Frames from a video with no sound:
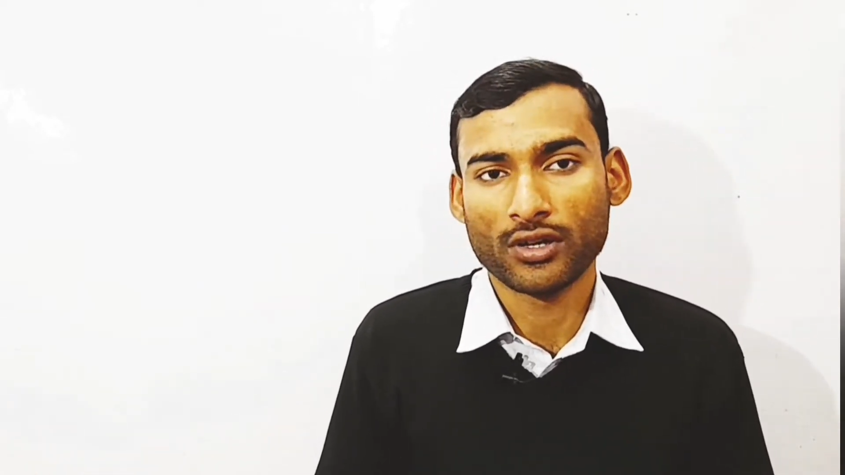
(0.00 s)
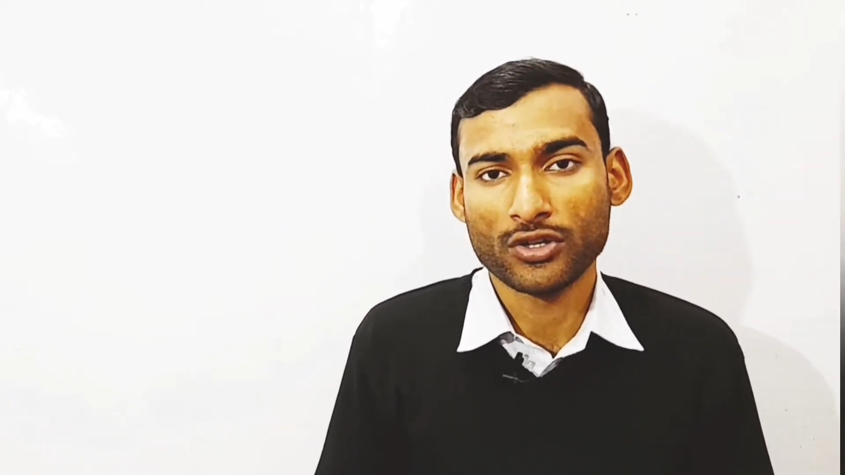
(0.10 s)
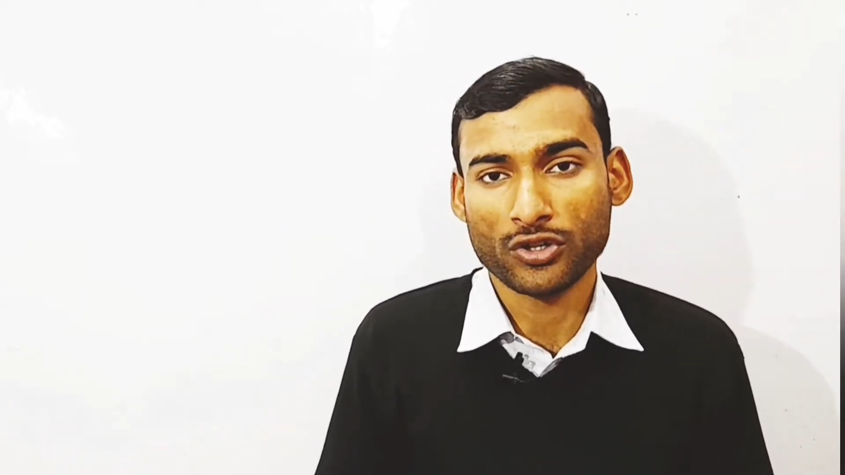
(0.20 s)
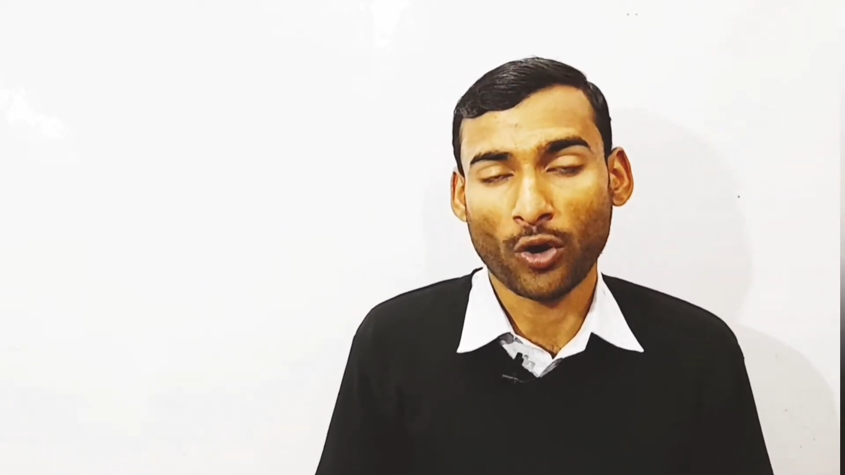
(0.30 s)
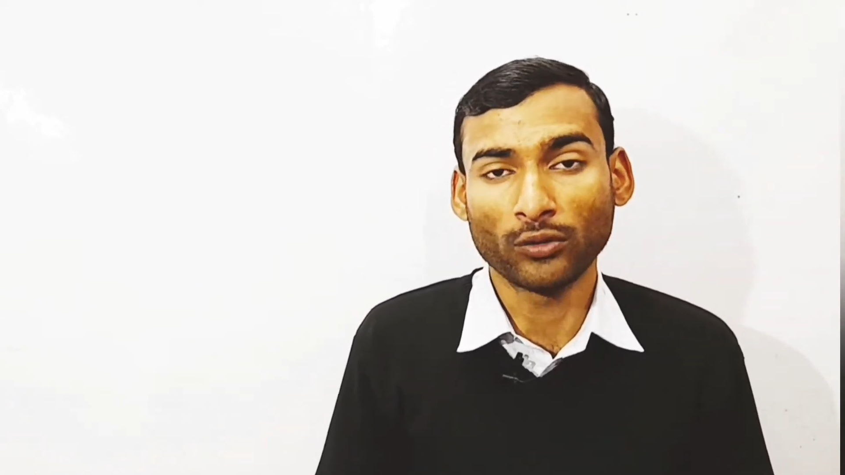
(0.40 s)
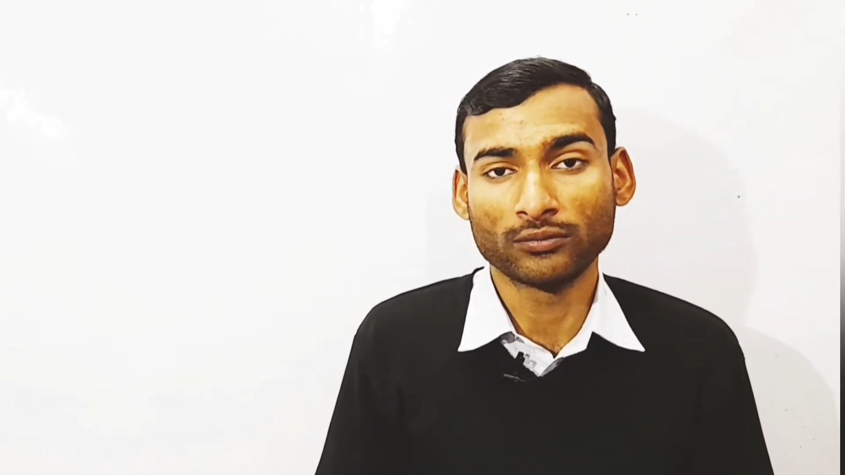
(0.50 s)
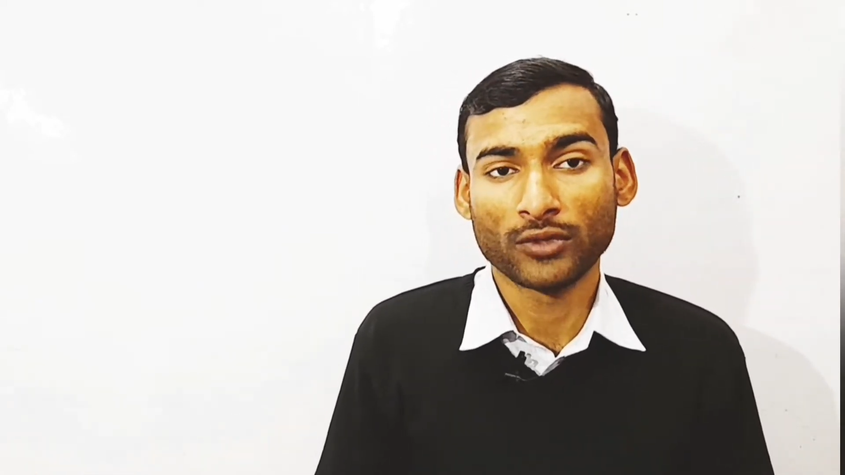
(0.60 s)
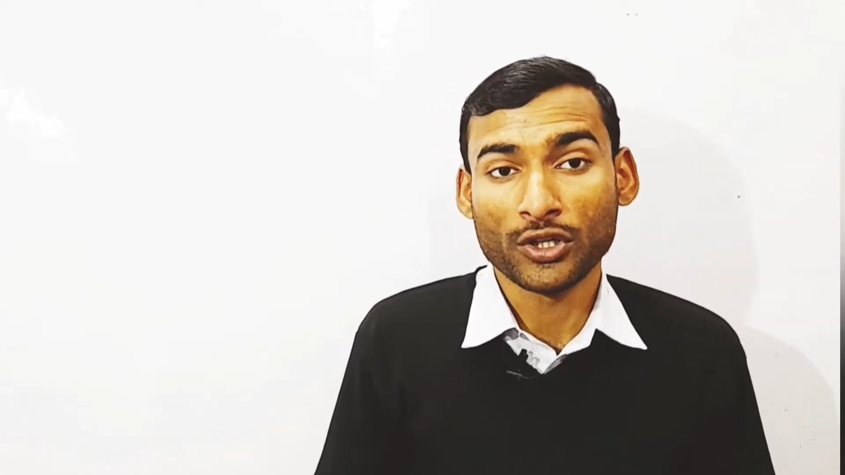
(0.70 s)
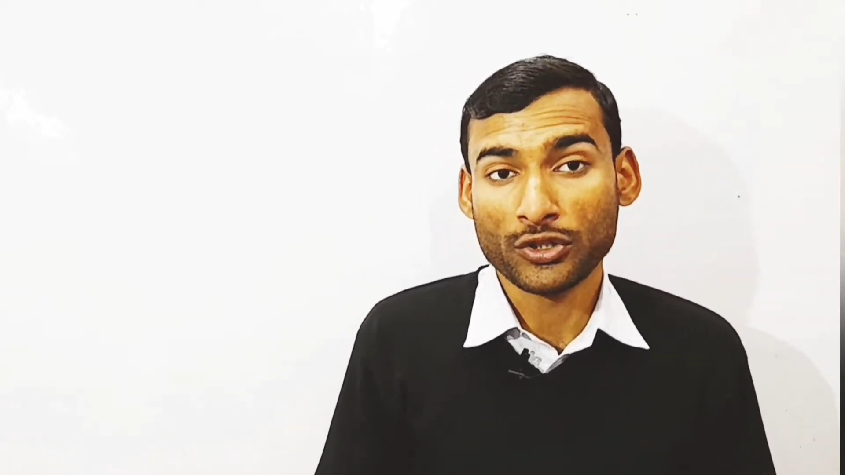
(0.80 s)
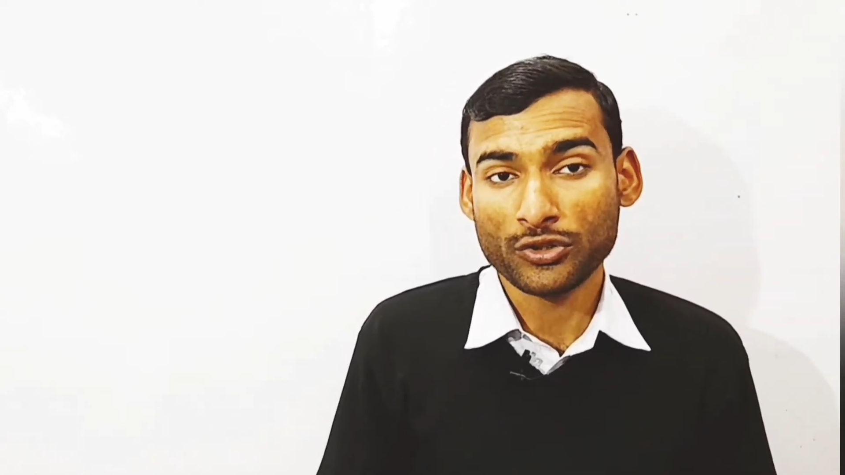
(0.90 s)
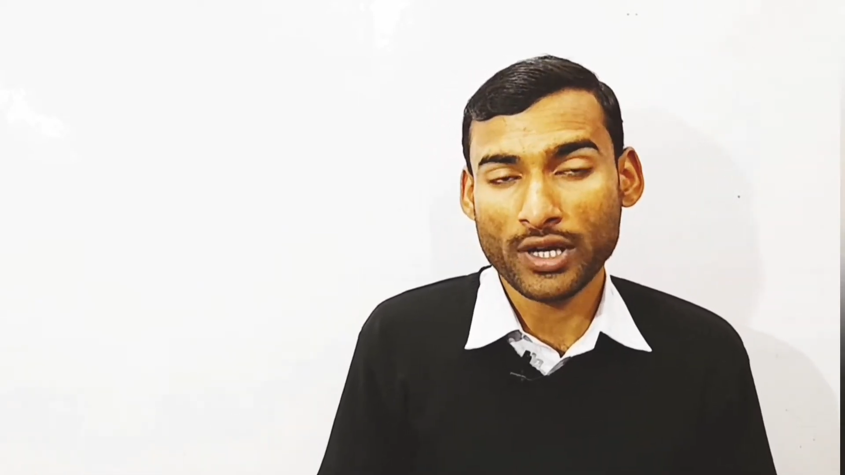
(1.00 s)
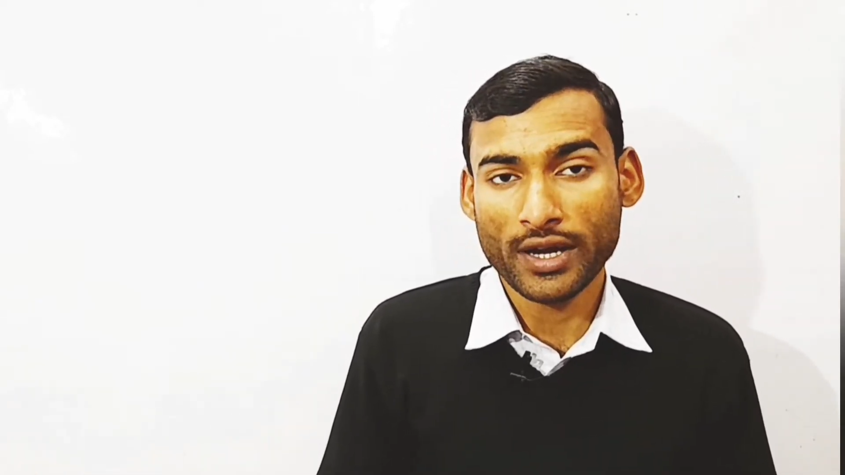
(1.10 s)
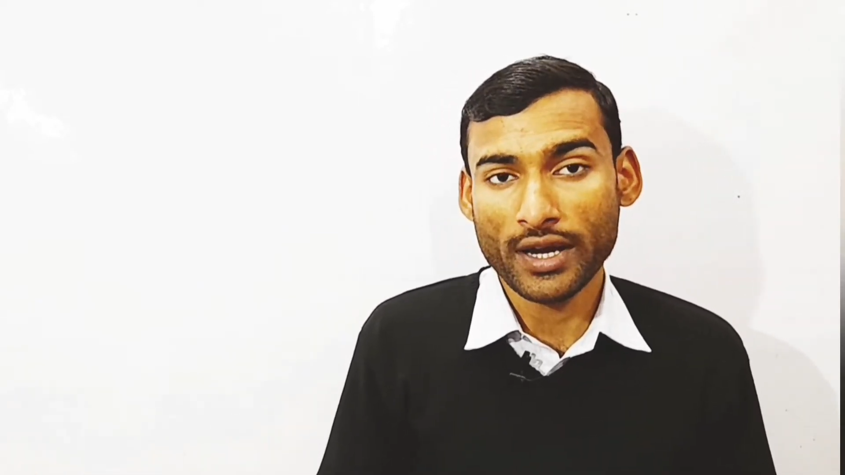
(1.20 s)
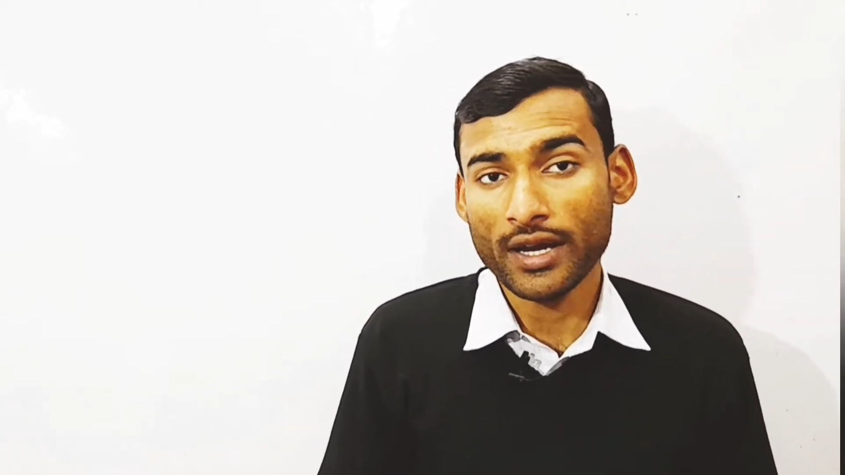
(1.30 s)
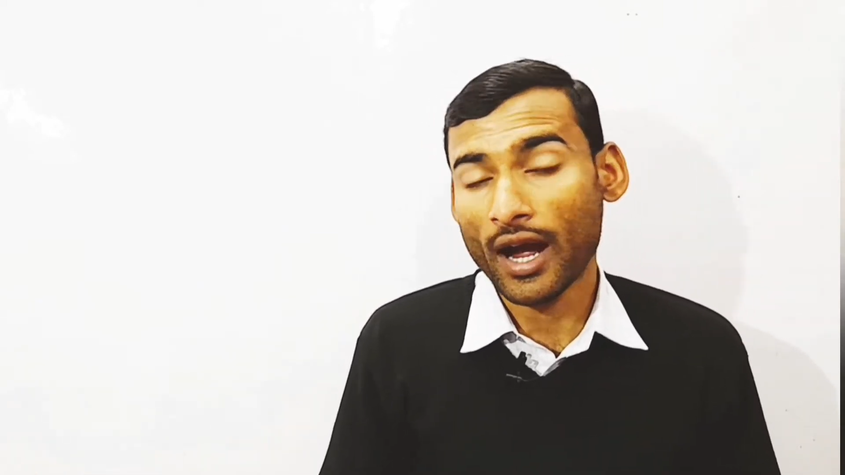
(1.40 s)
So today